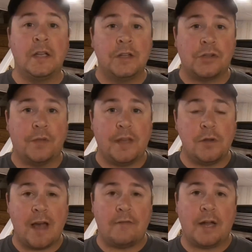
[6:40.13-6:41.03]
So then you
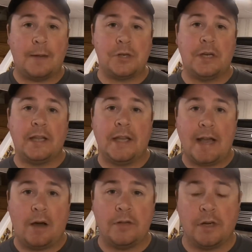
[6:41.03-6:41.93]
have an option to get
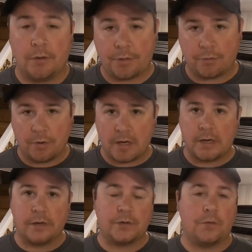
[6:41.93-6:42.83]
out, 3
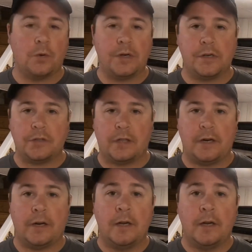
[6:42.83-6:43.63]
years, 4 years later,